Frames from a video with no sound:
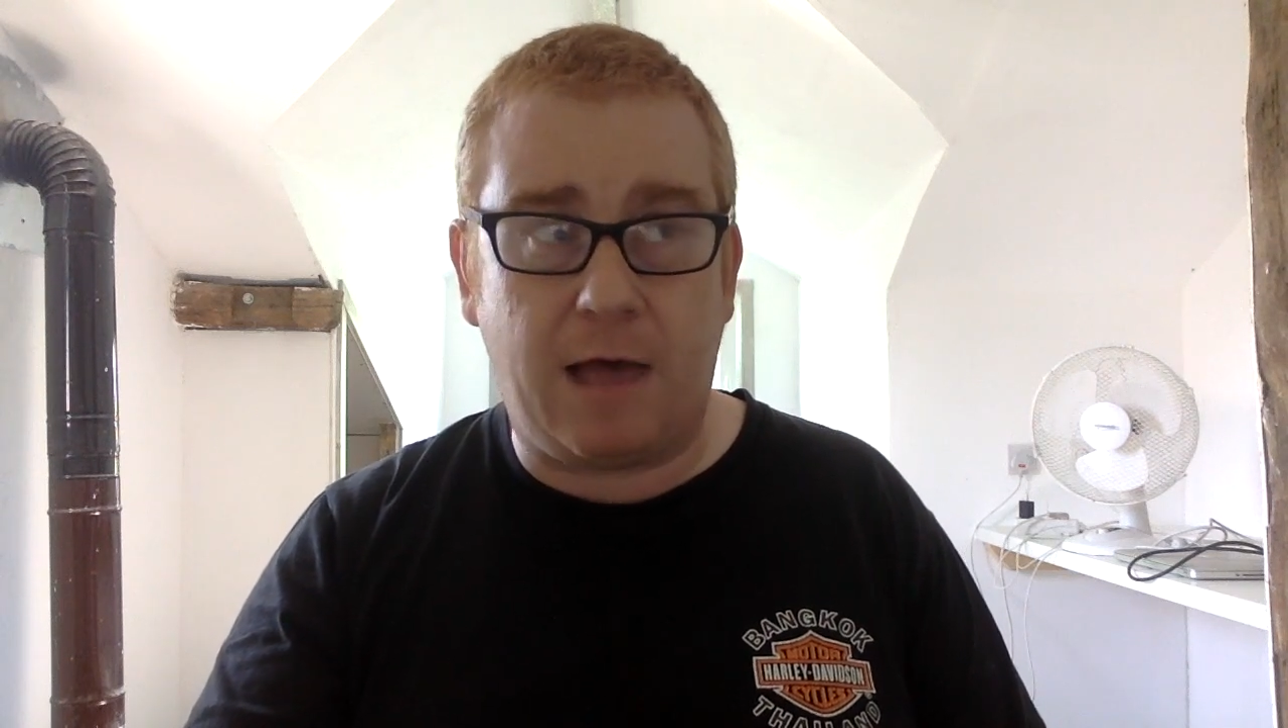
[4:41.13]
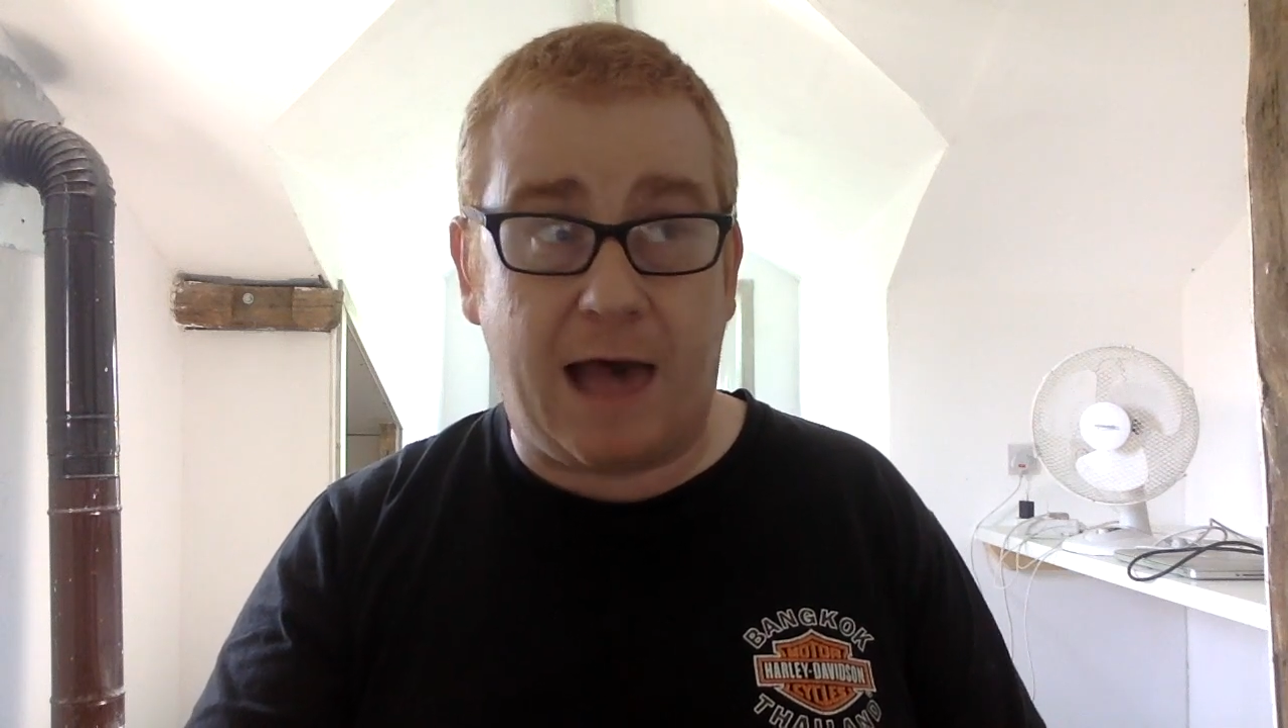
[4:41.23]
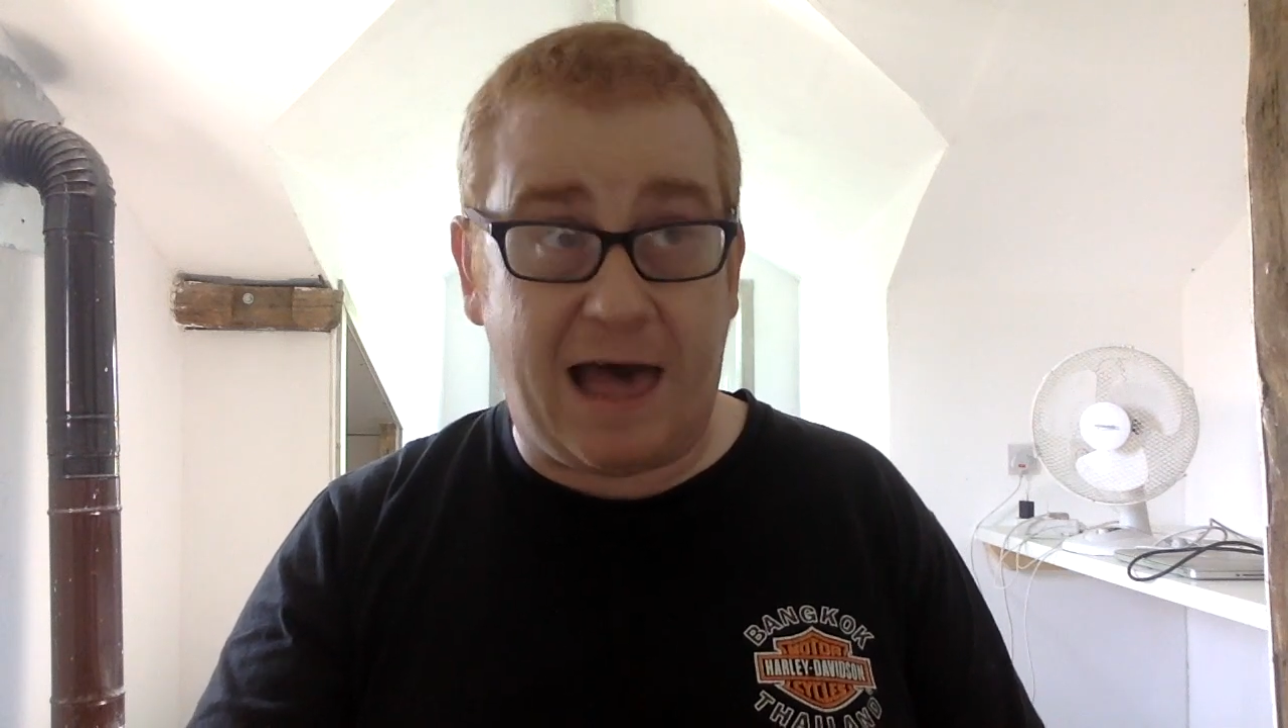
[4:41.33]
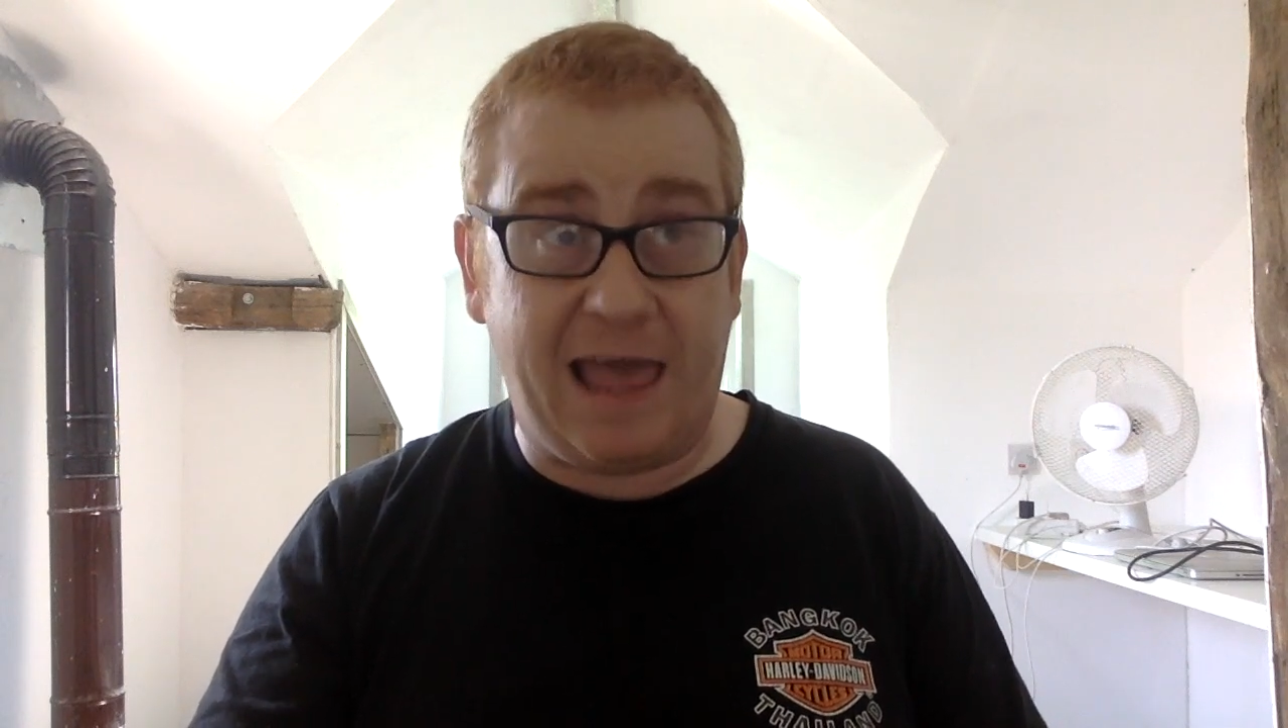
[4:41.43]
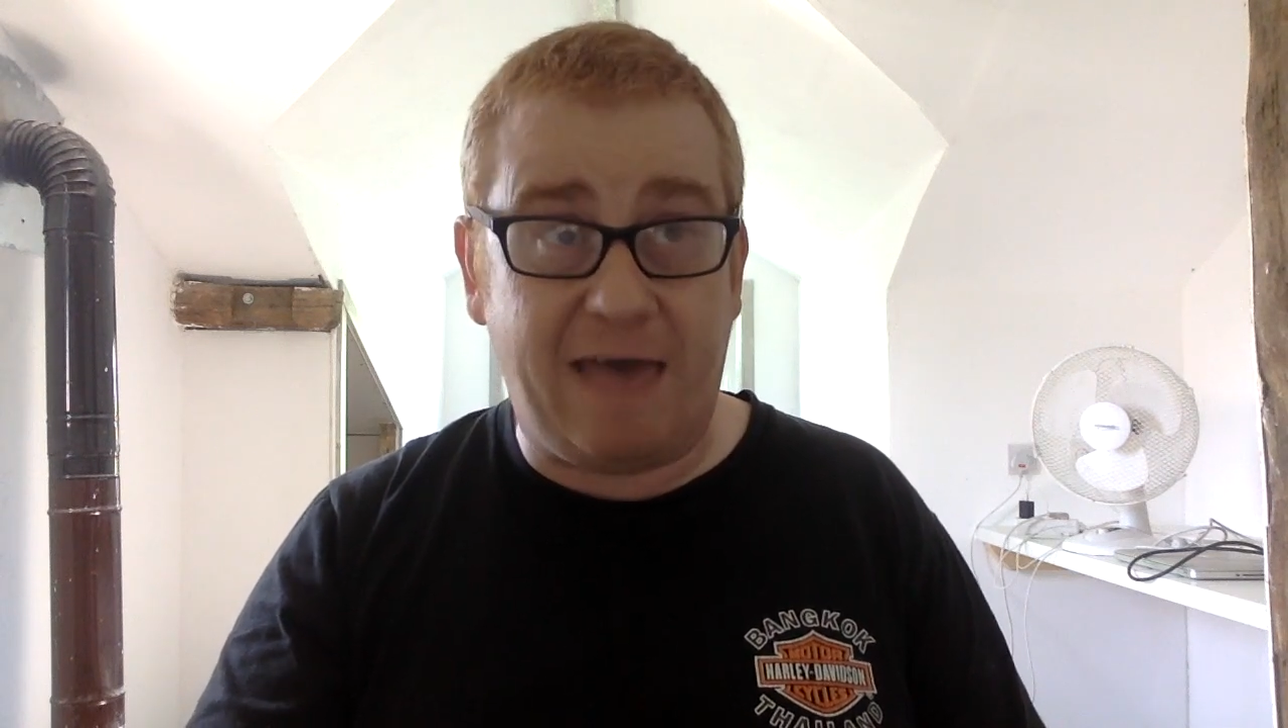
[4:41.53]

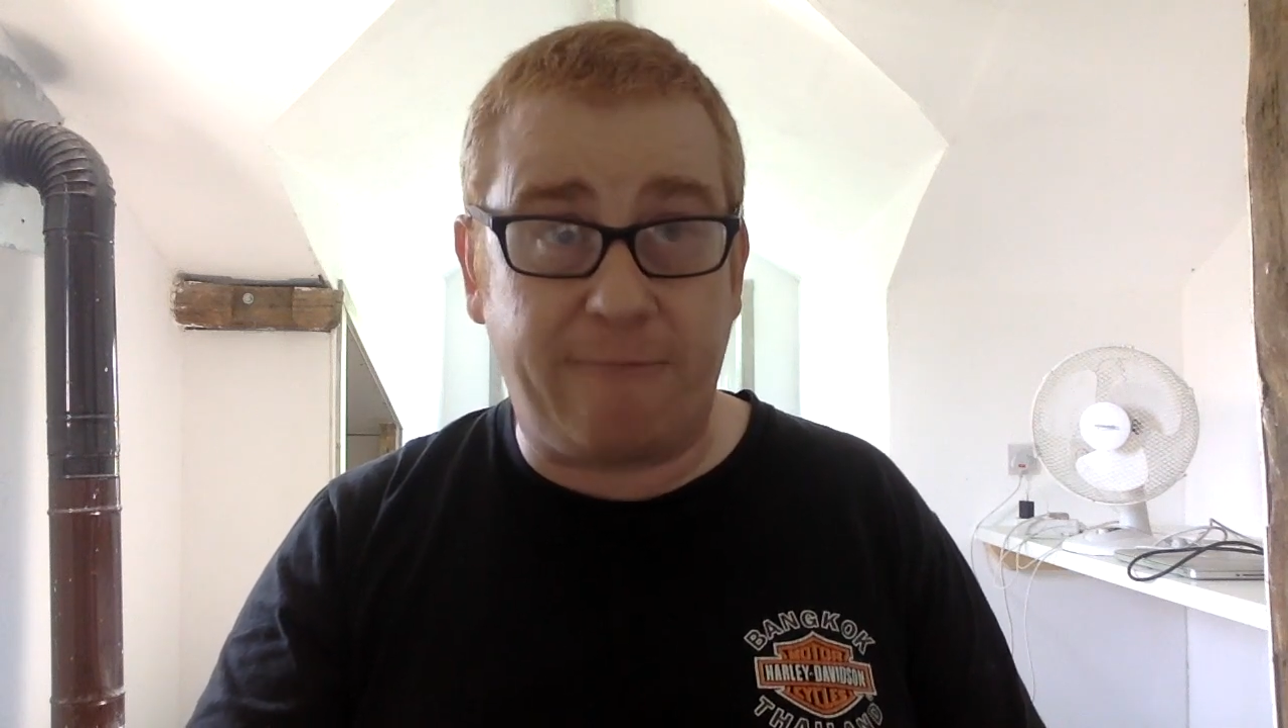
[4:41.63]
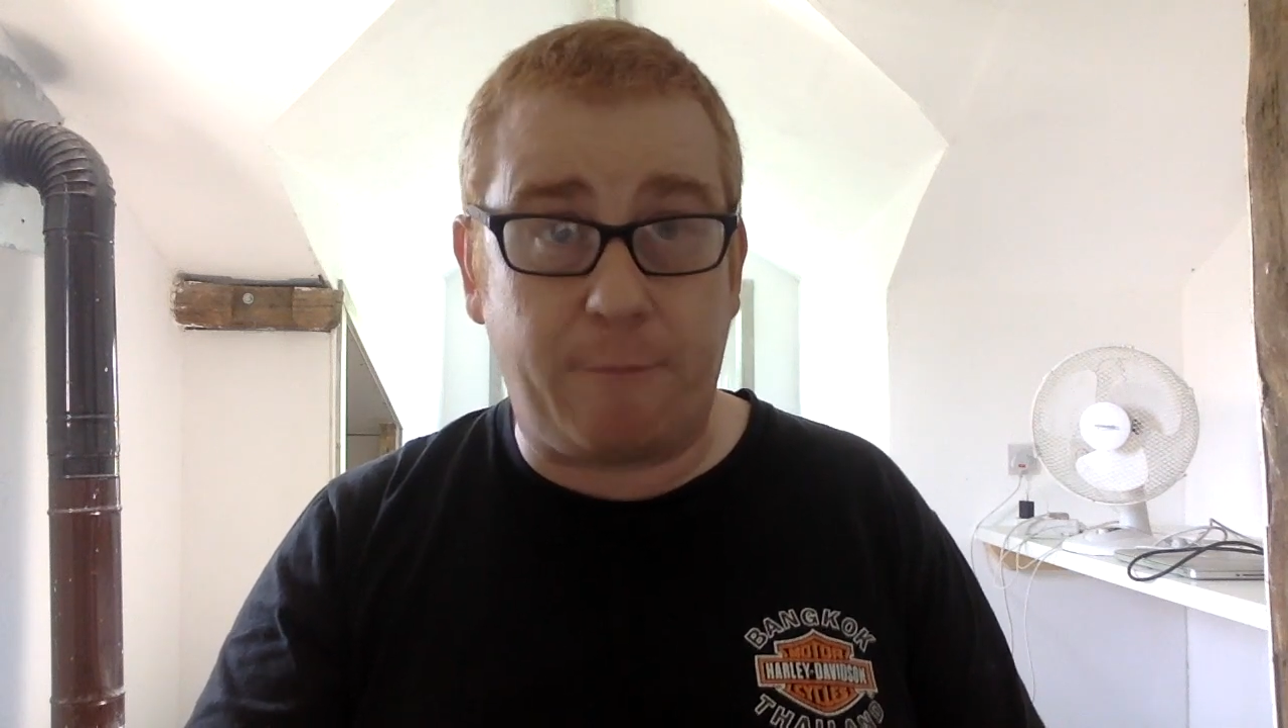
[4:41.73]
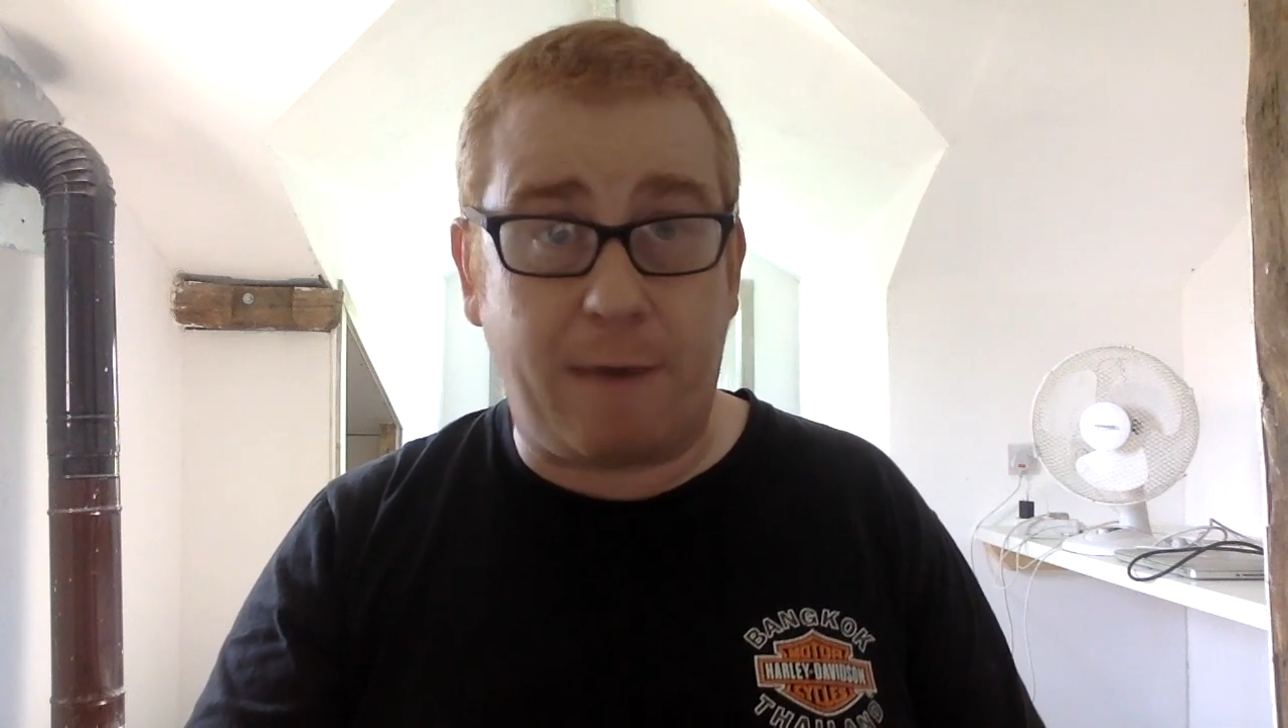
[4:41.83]
I have a